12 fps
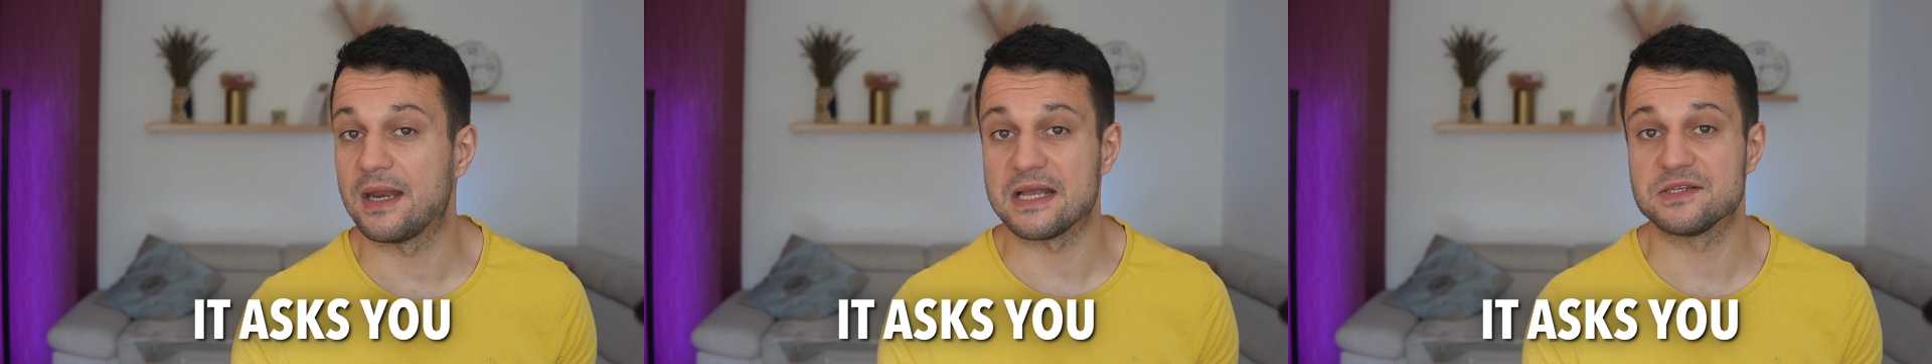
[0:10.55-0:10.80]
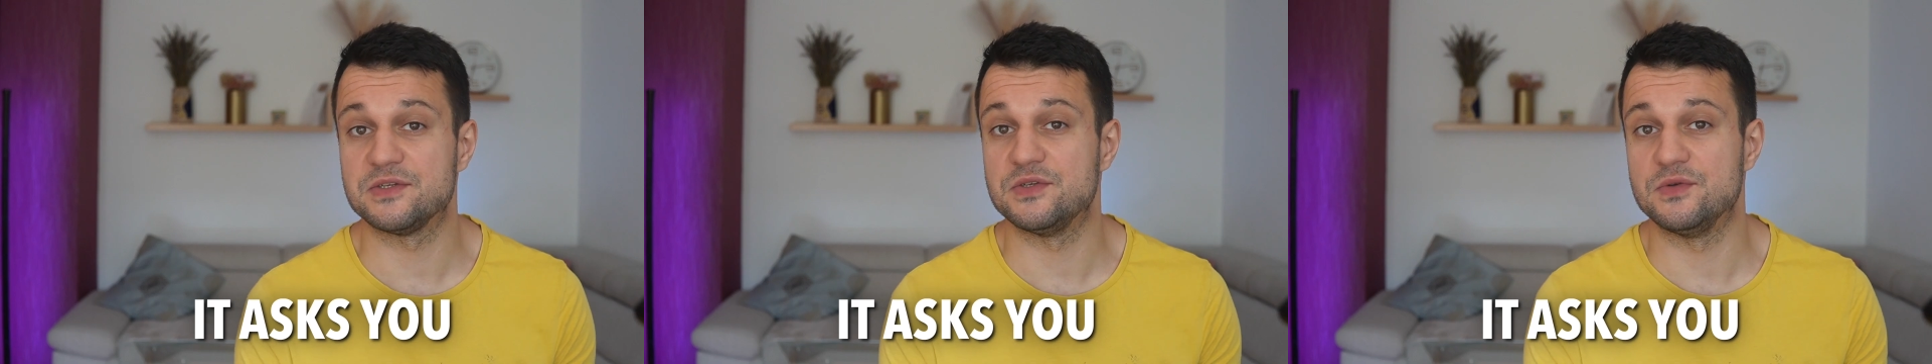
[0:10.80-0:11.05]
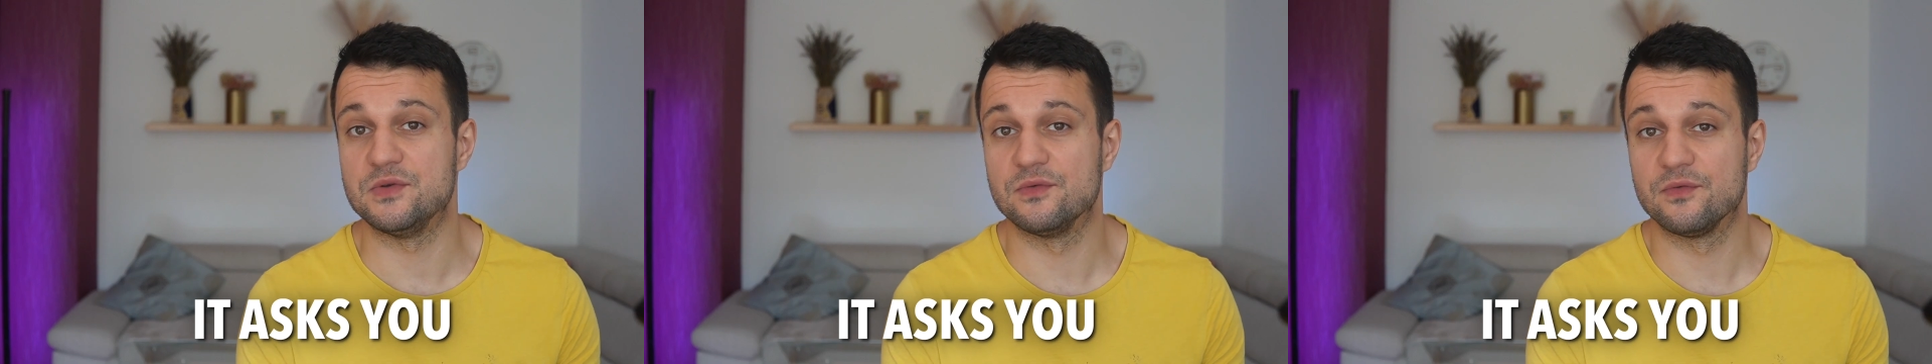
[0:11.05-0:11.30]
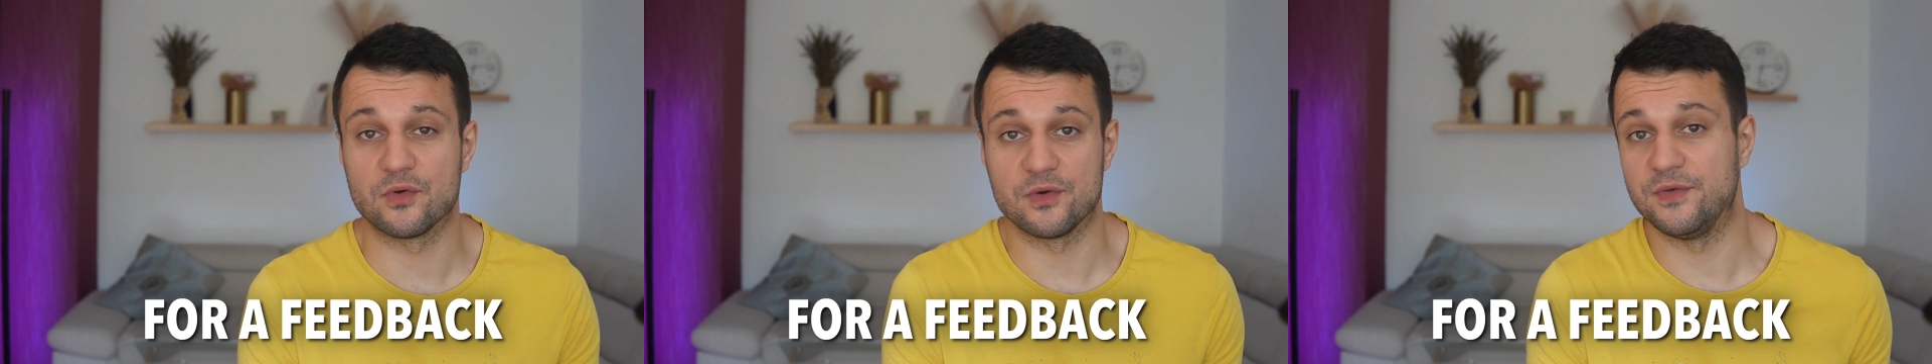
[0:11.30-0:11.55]
it asks you
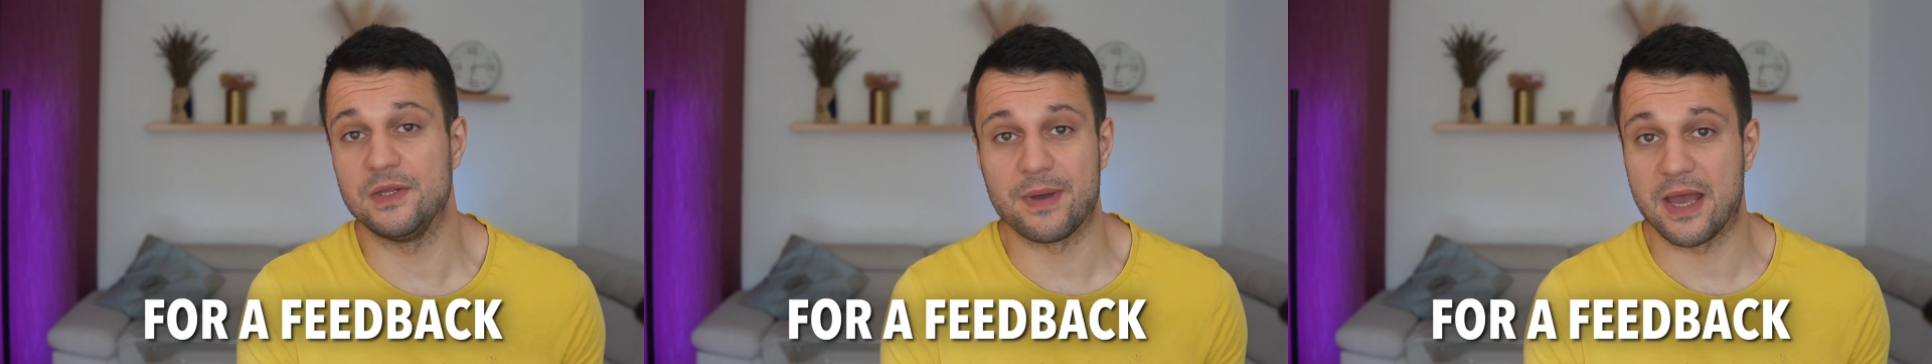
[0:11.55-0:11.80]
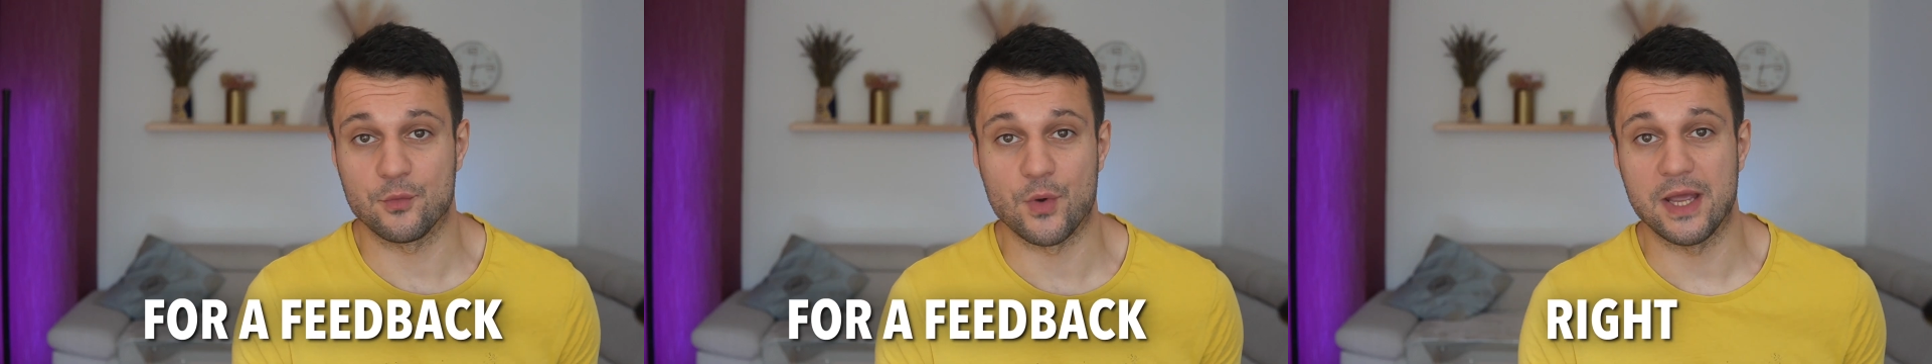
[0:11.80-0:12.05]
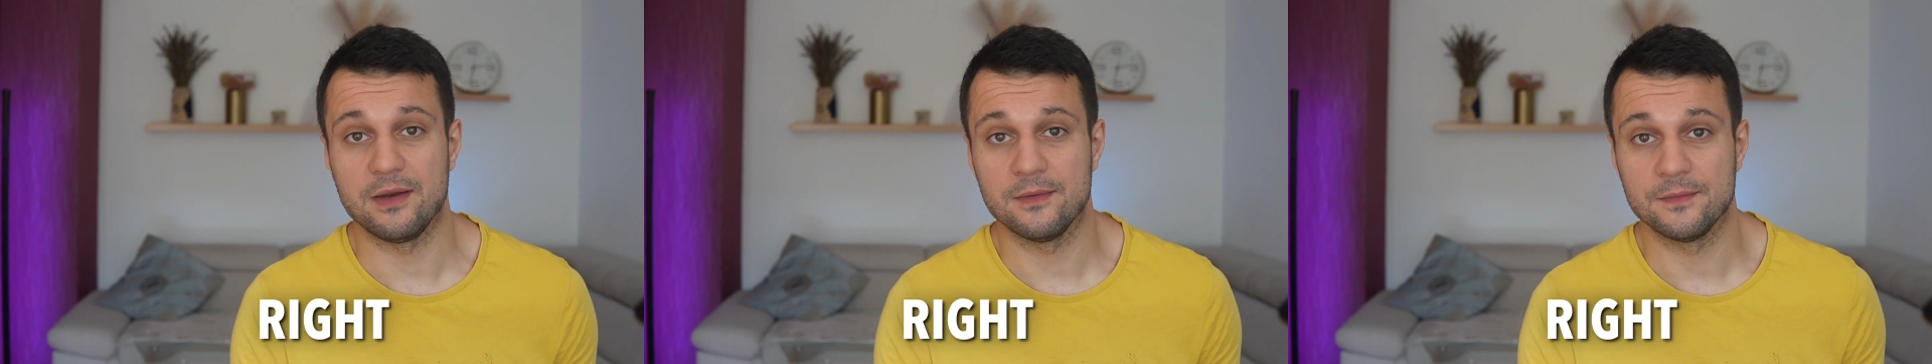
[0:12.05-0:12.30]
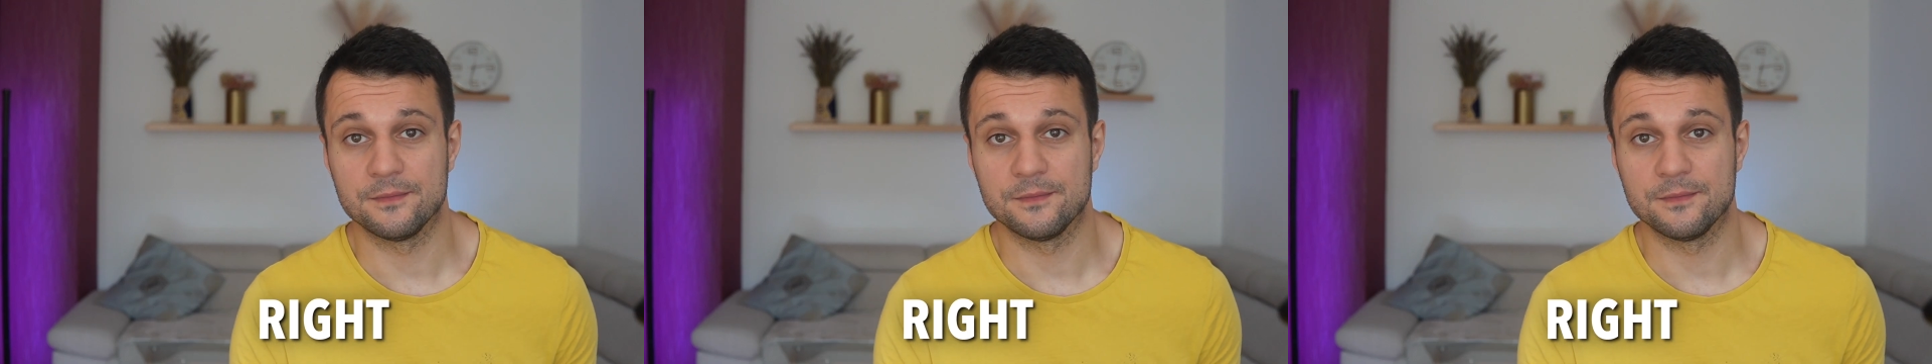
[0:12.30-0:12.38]
for feedback, right?